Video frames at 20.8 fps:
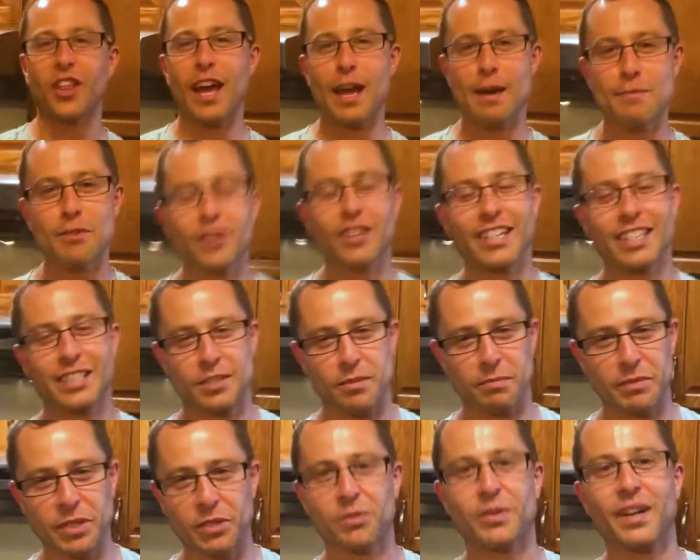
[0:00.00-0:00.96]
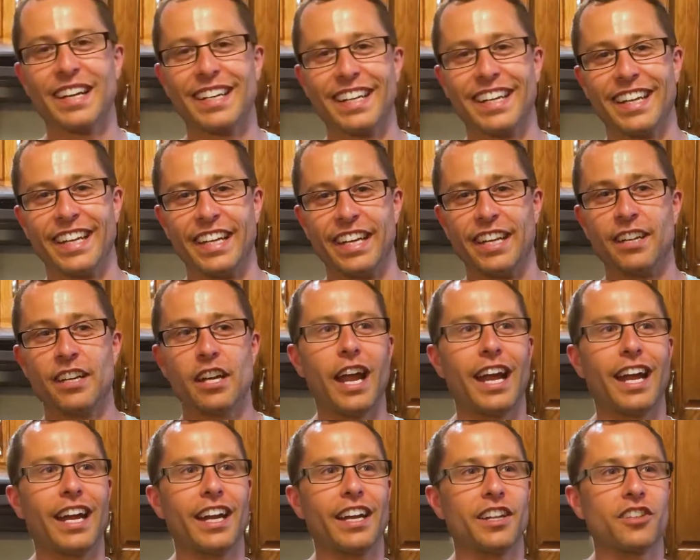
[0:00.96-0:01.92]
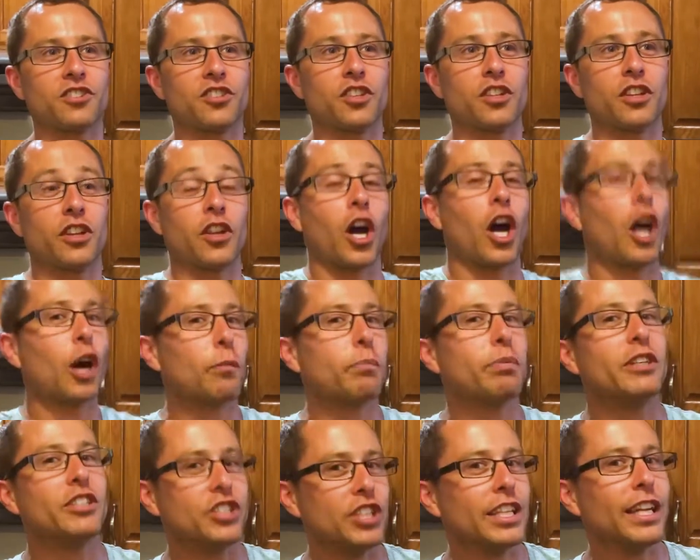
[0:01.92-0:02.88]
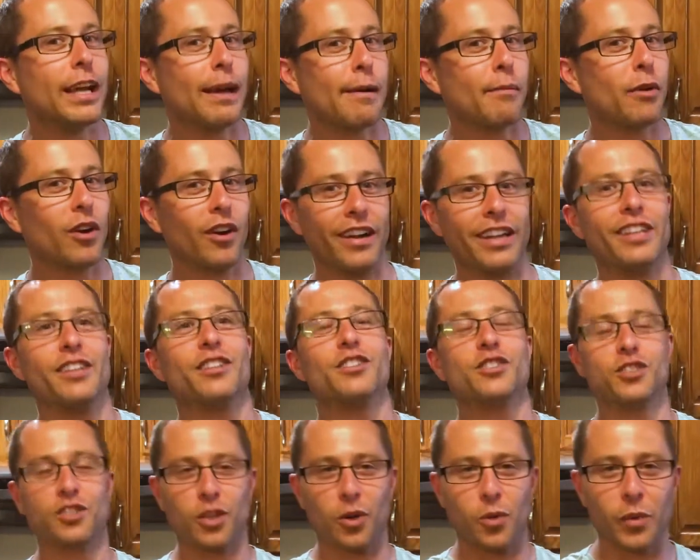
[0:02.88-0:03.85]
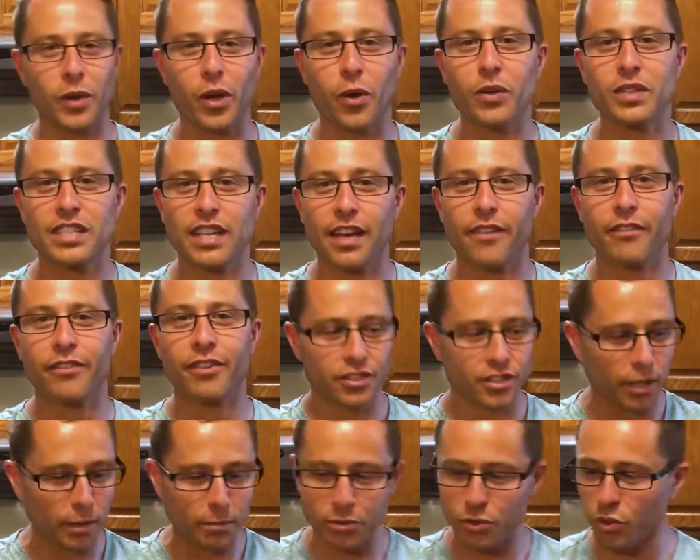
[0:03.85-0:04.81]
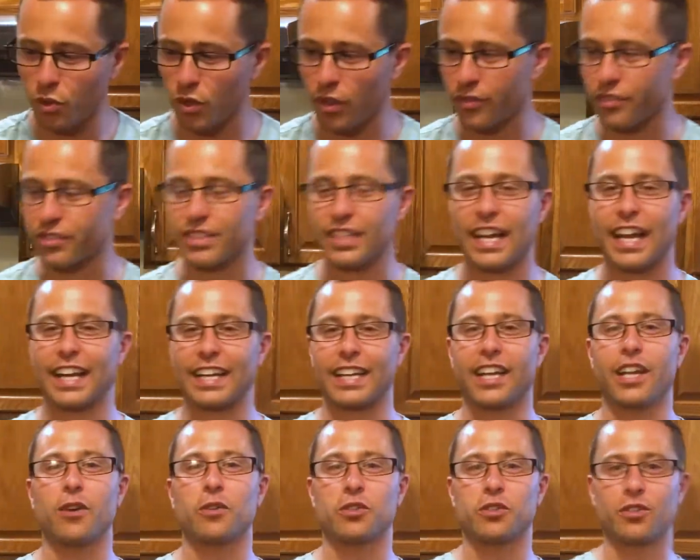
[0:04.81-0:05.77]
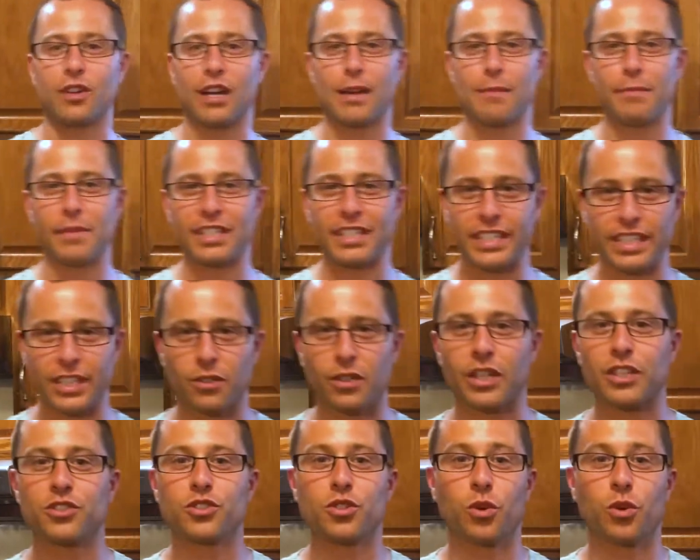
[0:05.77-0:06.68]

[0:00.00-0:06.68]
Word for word: the MRE is the meal ready to eat, and it's the RPG MRE. So we always have some sort of snack, and I always try to gear it